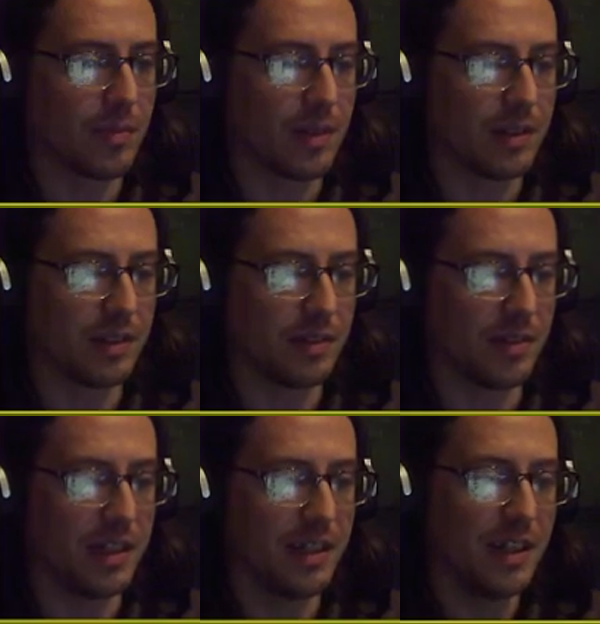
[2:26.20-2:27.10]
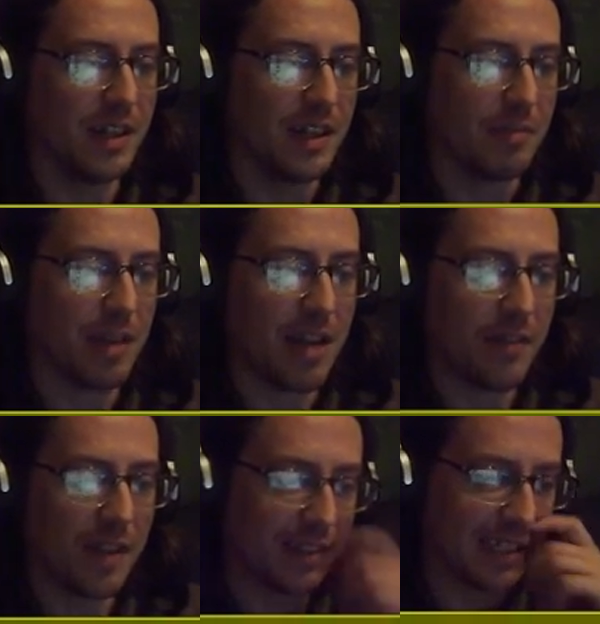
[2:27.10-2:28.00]
Two, three.
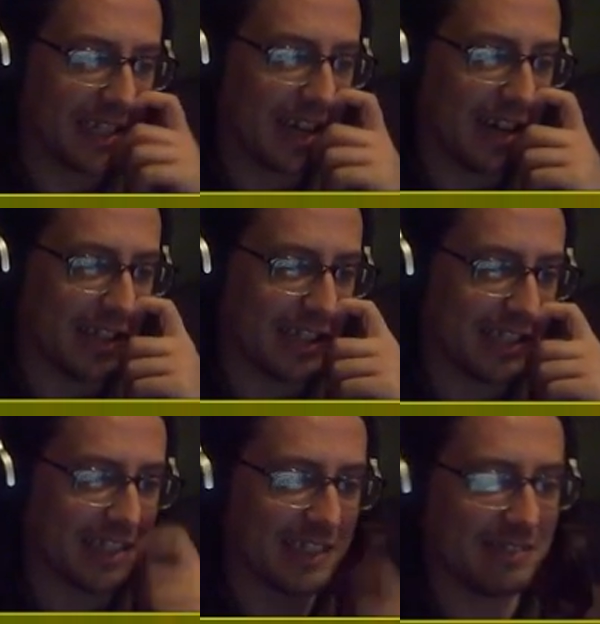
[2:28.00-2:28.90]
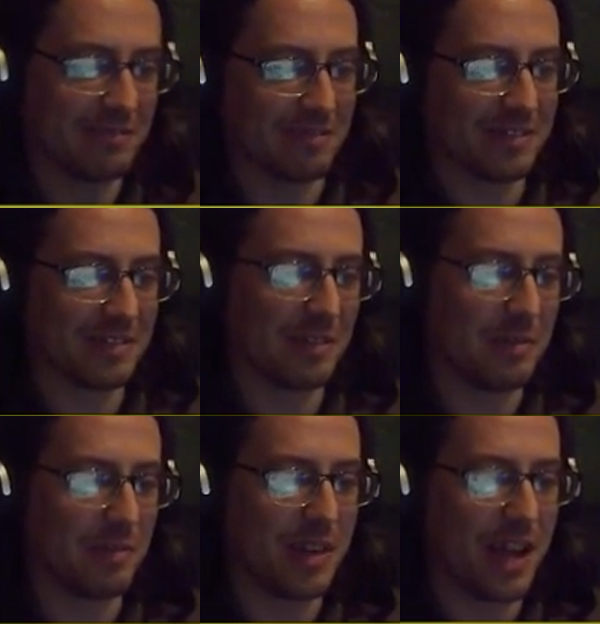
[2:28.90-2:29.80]
Whenever you discard this, hmm, I
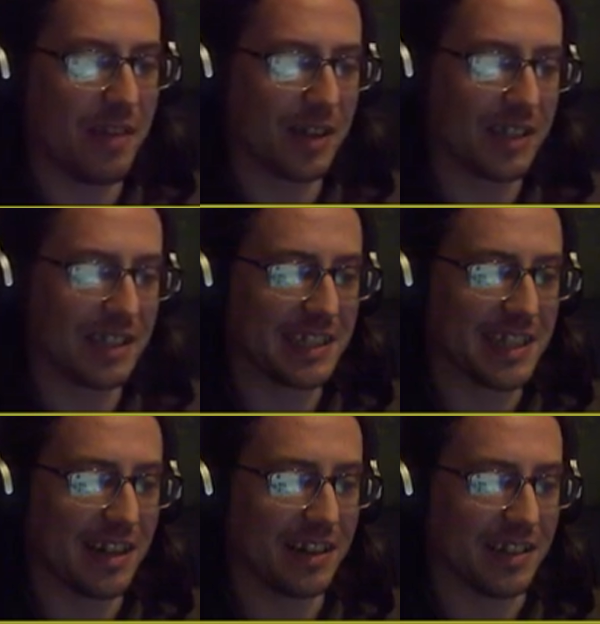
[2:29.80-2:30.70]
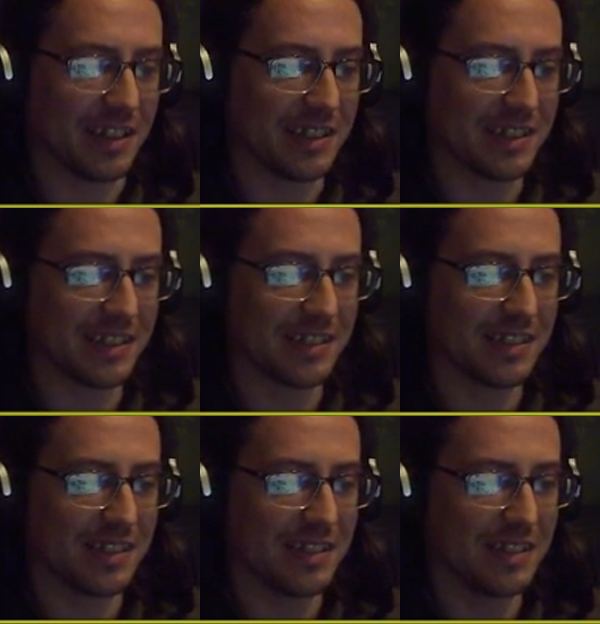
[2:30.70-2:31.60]
mean, we're never going to discard it.
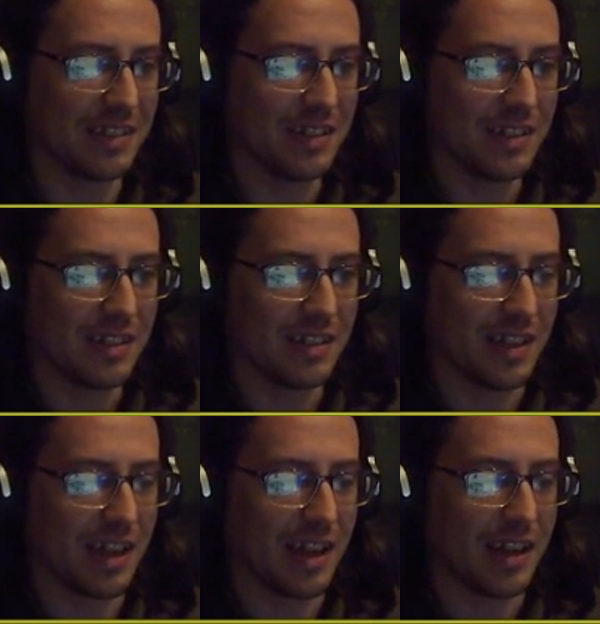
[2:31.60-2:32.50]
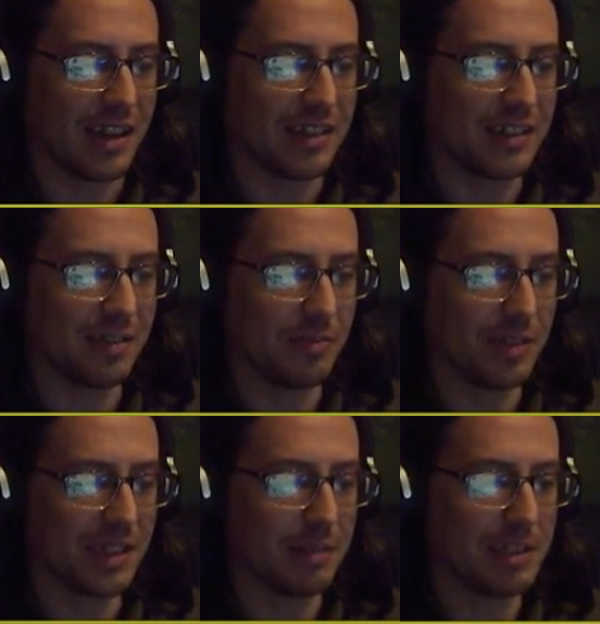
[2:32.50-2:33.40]
Okay, deal
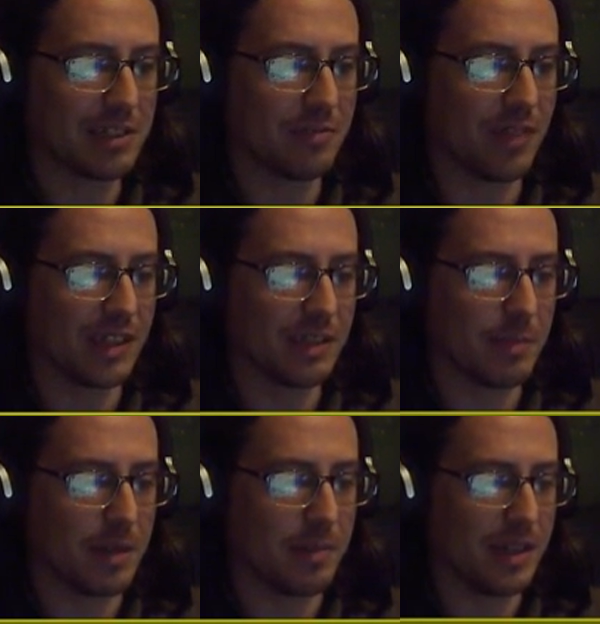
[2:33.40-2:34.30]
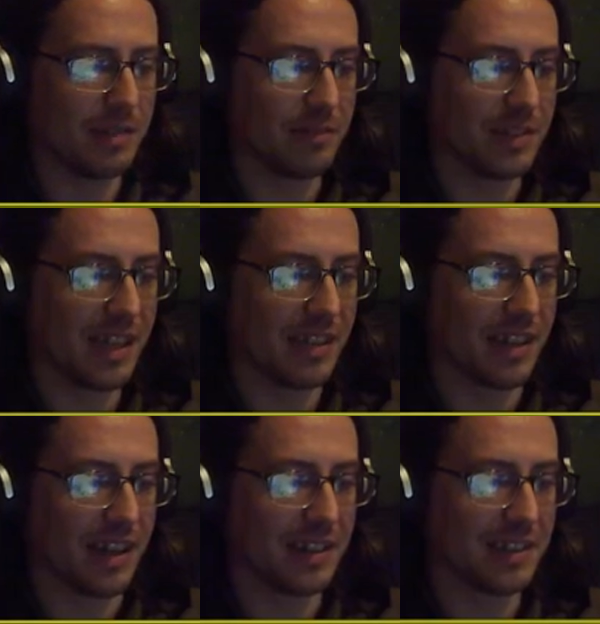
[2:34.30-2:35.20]
one damage to a random enemy. We'll take
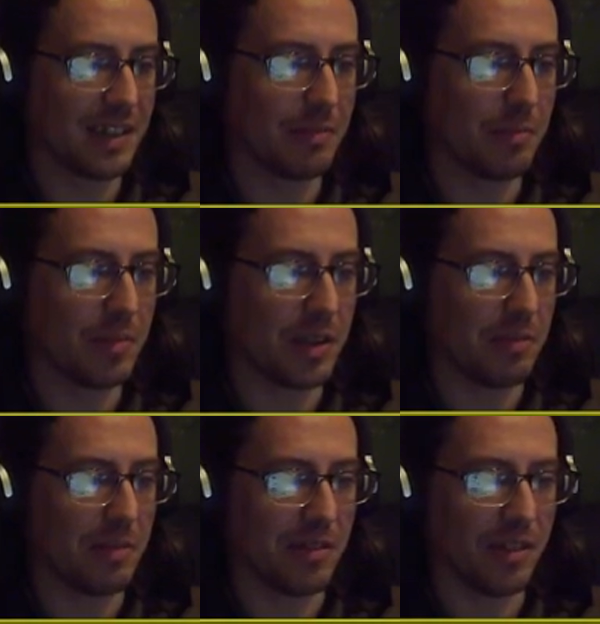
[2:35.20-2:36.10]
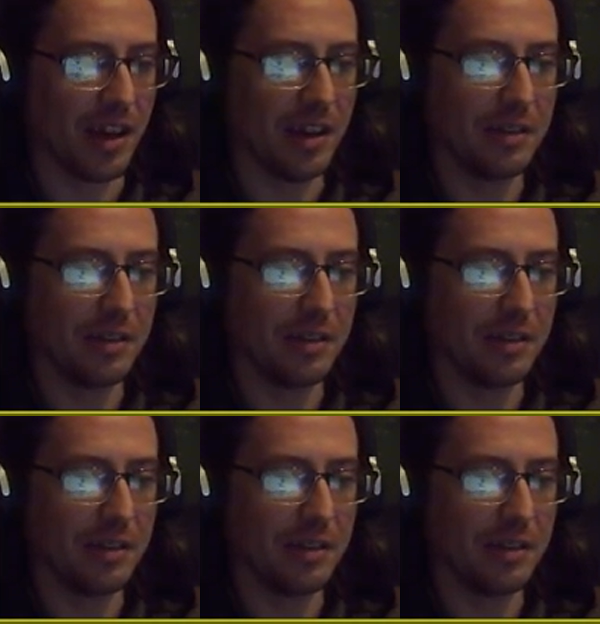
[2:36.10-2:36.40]
that, and then we'll put you out there.